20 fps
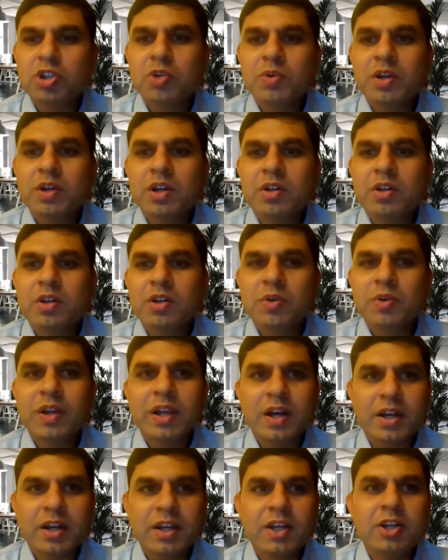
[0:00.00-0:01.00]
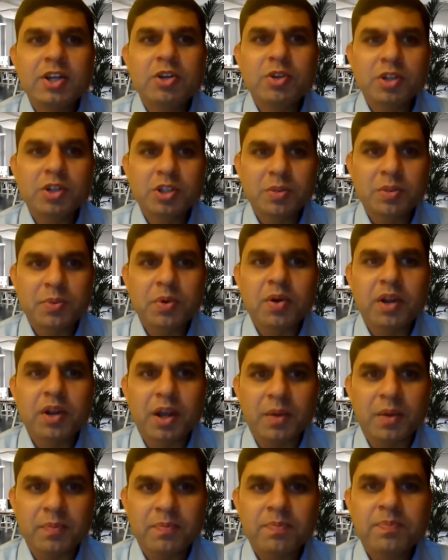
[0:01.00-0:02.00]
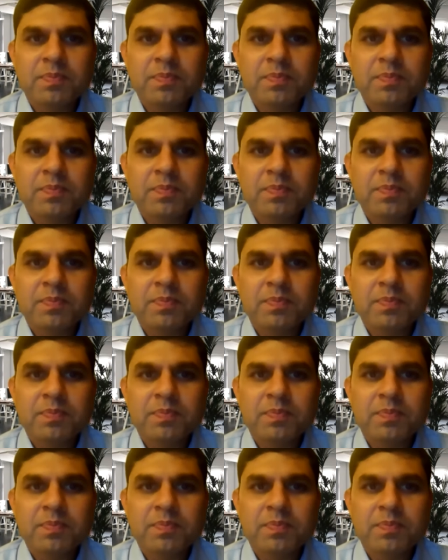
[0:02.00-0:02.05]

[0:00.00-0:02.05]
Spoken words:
you will learn it during the program.